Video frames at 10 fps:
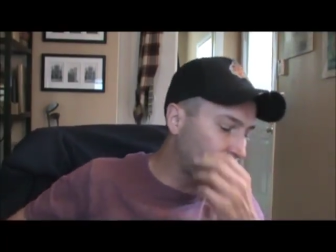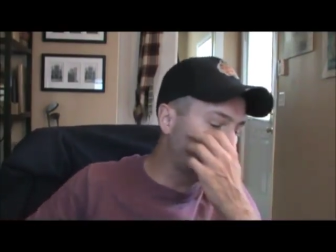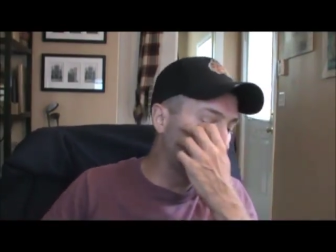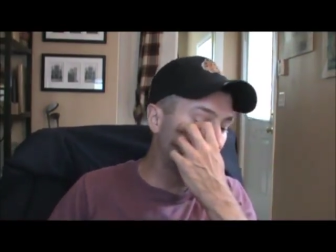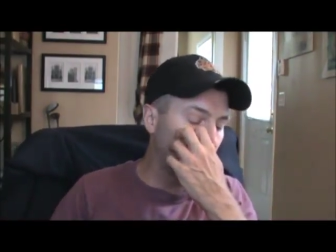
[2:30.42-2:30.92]

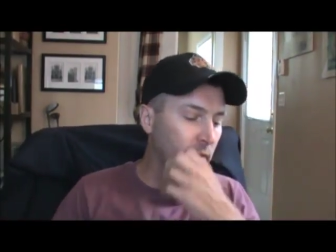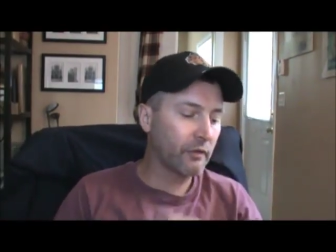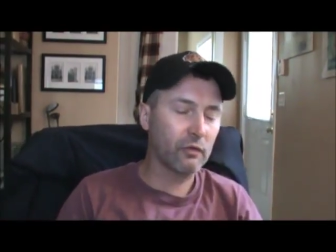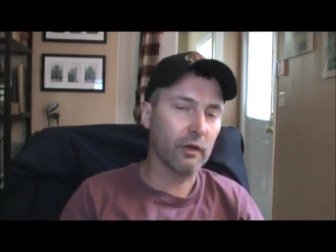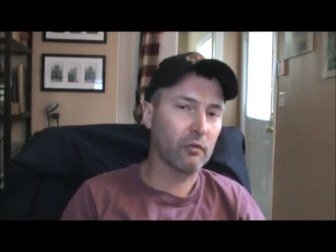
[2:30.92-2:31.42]
general, the rule
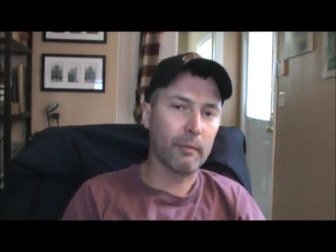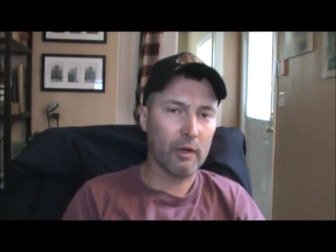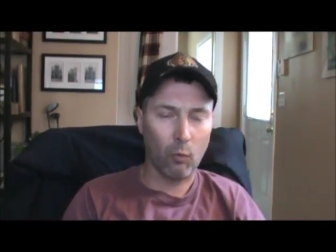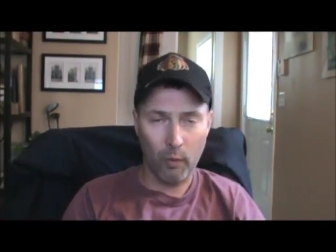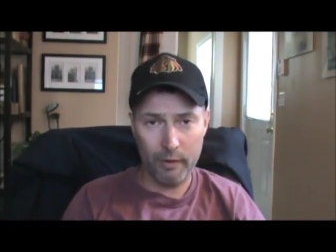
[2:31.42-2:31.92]
is it doesn't
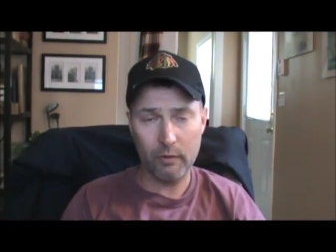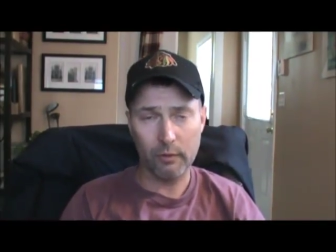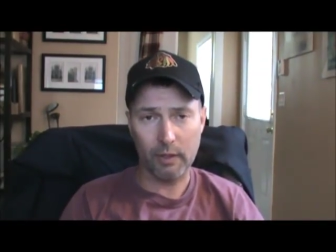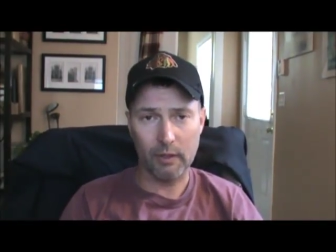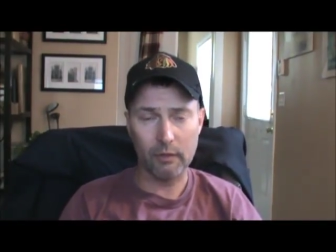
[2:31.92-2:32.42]
matter where you
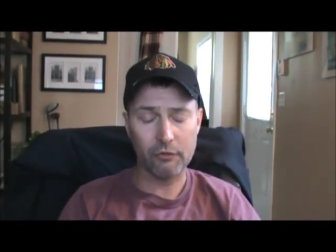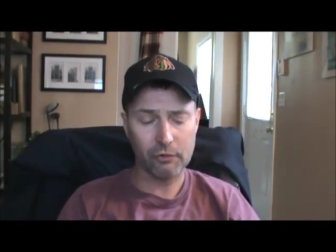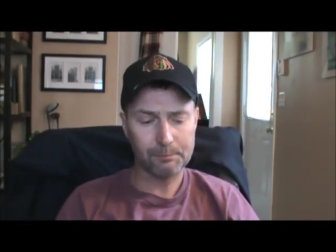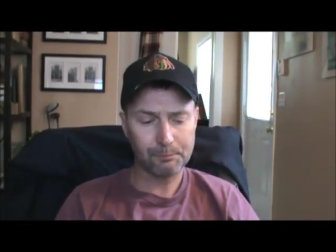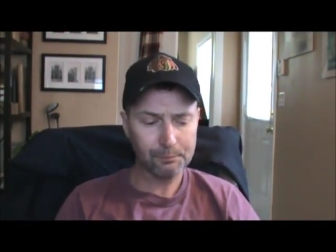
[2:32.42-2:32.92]
go to
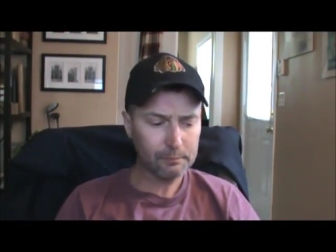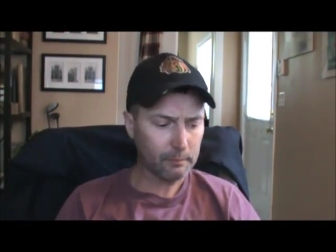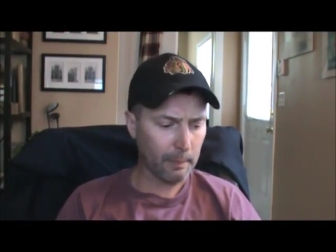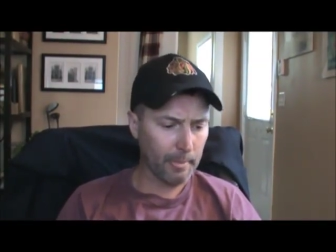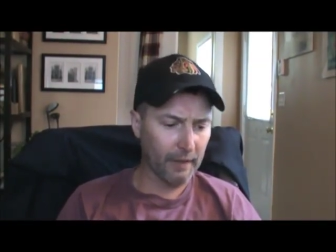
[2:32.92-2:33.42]
college
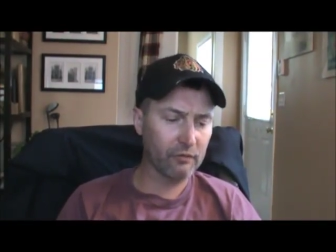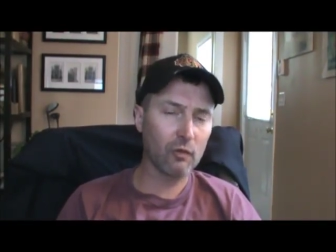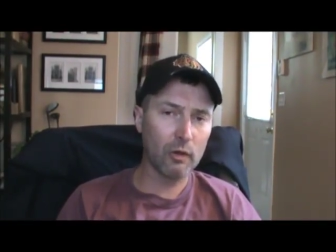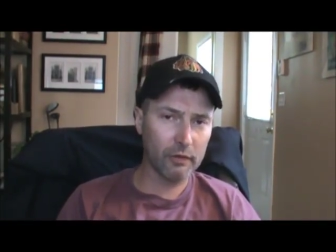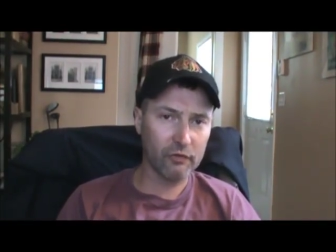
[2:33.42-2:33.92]
as
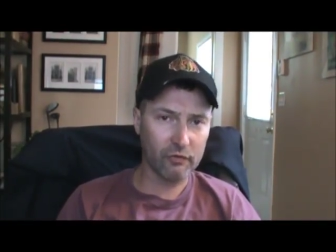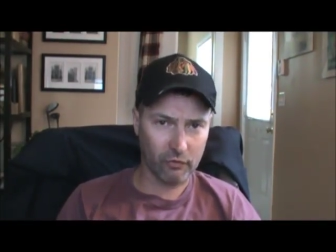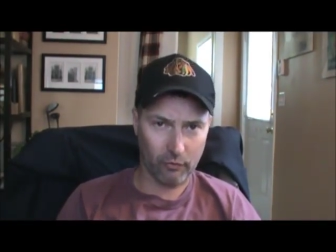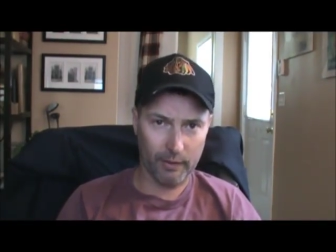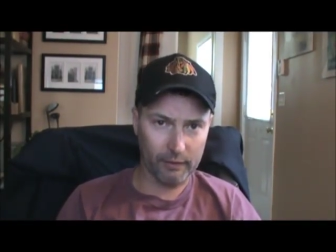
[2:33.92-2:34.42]
long as it's
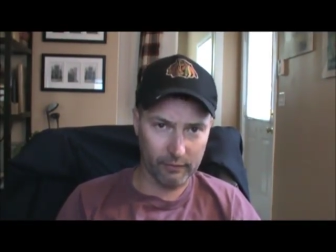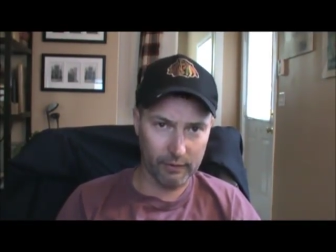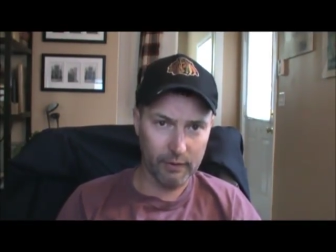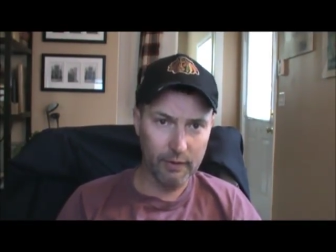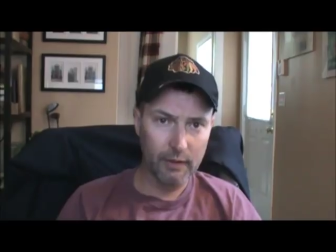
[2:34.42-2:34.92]

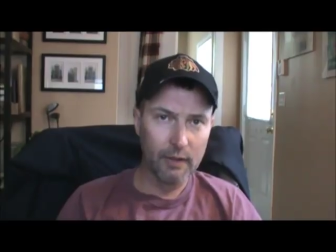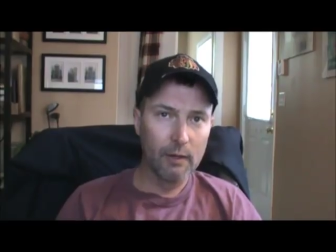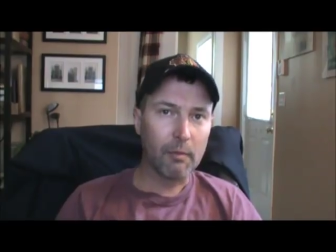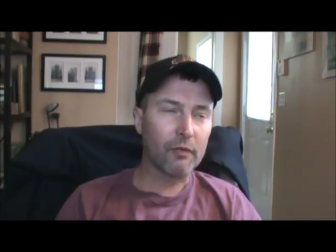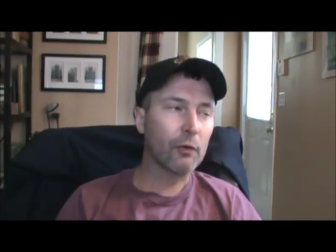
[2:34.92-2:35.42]
accredited.
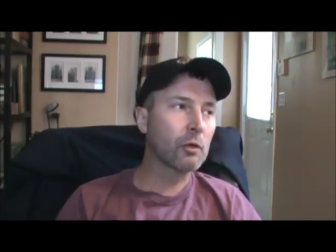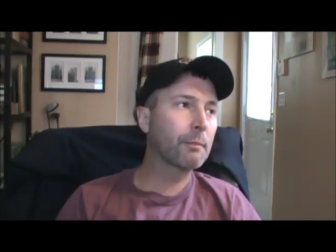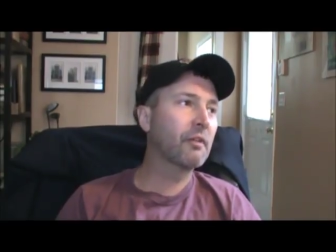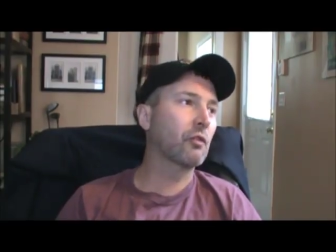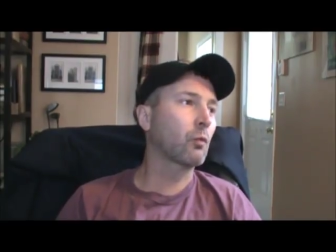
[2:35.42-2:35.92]
But the only
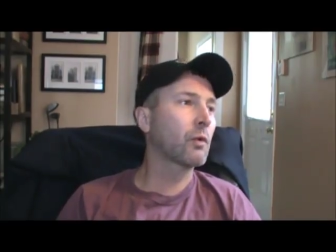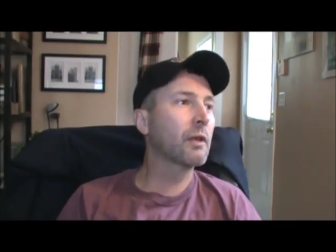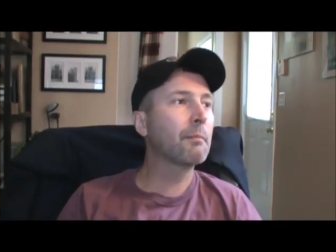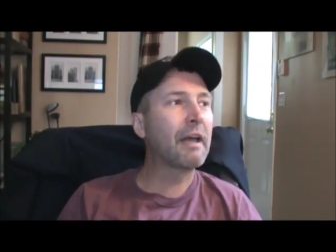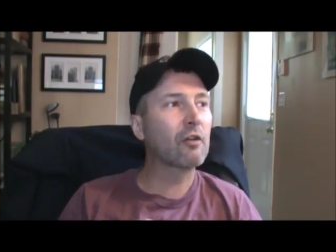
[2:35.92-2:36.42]
place that
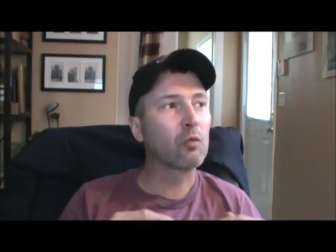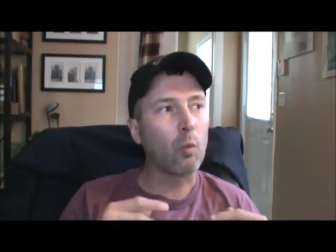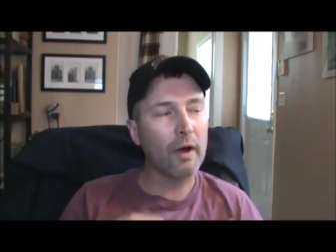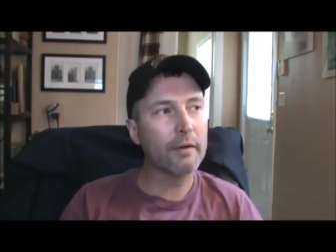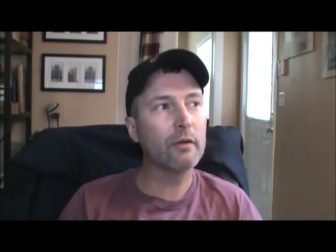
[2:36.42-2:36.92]
really matters
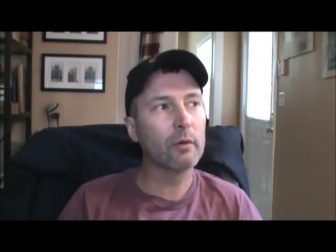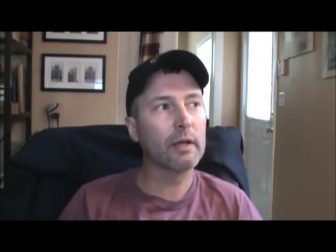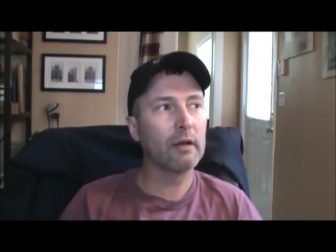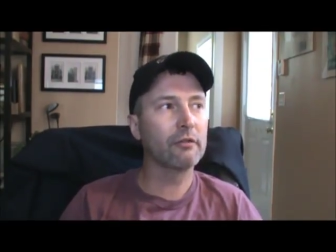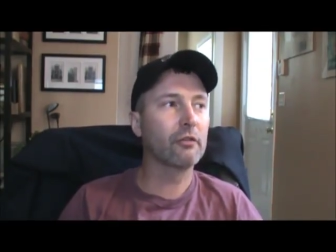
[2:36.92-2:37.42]
where you go to
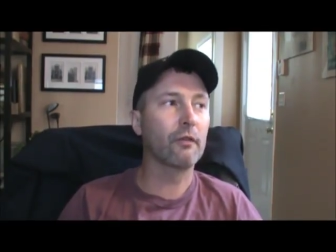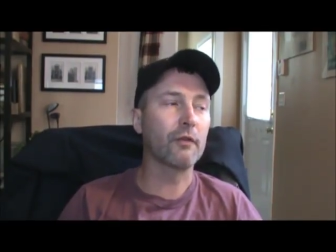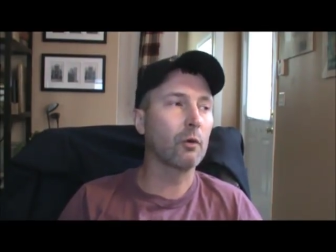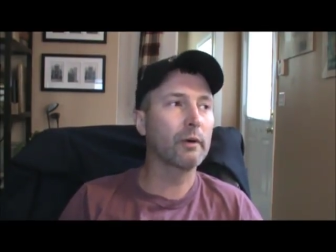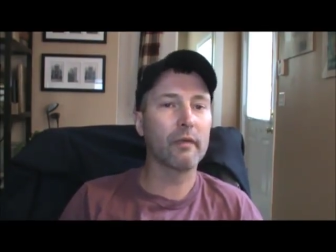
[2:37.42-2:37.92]
college is if
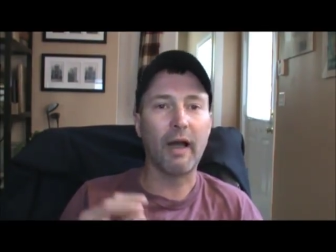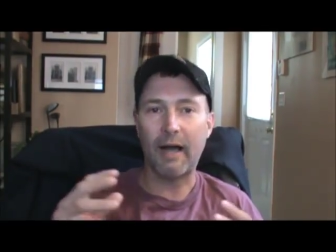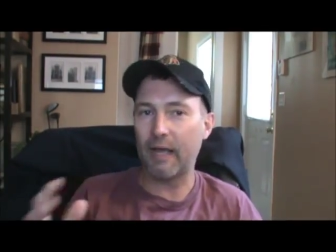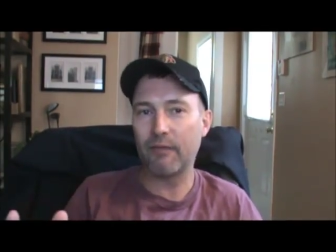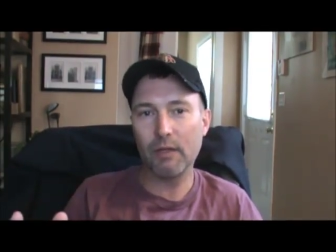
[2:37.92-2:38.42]
you go into the
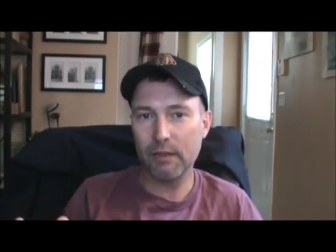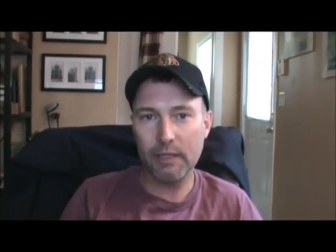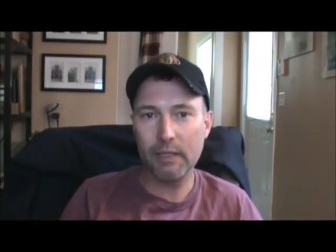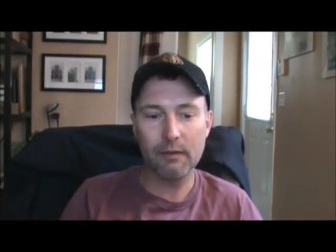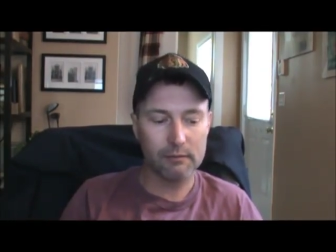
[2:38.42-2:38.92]
Ivy
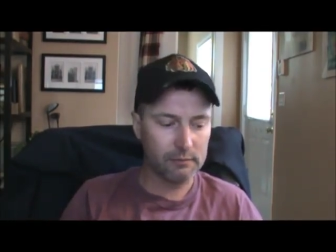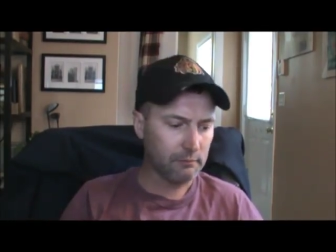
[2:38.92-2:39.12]
League